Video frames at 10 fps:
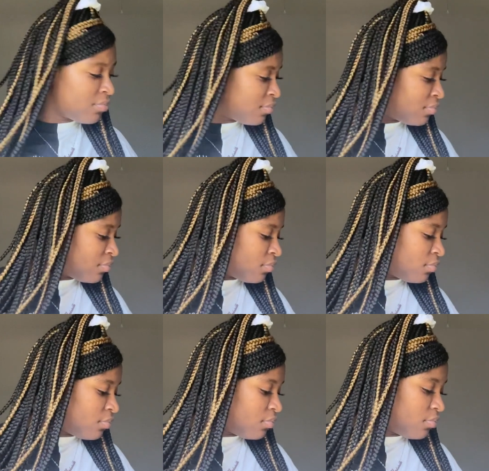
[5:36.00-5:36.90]

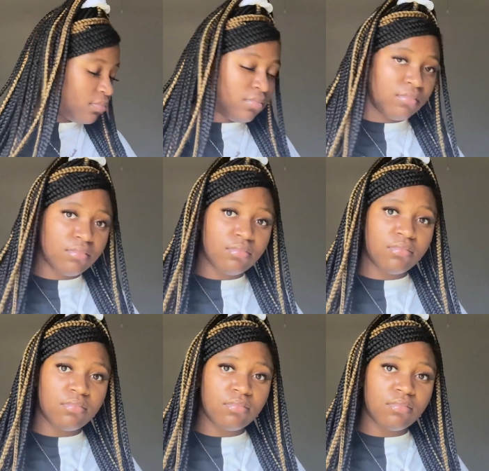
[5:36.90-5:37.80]

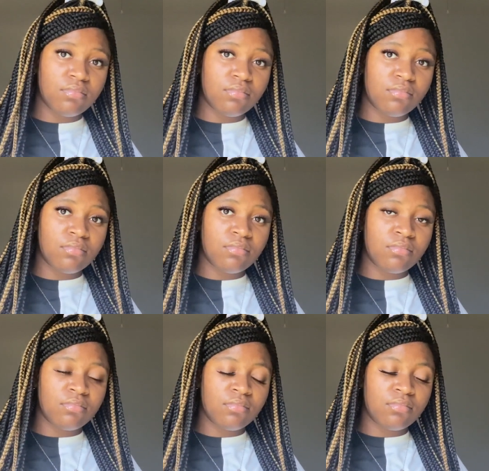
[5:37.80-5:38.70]
Nobody speaks.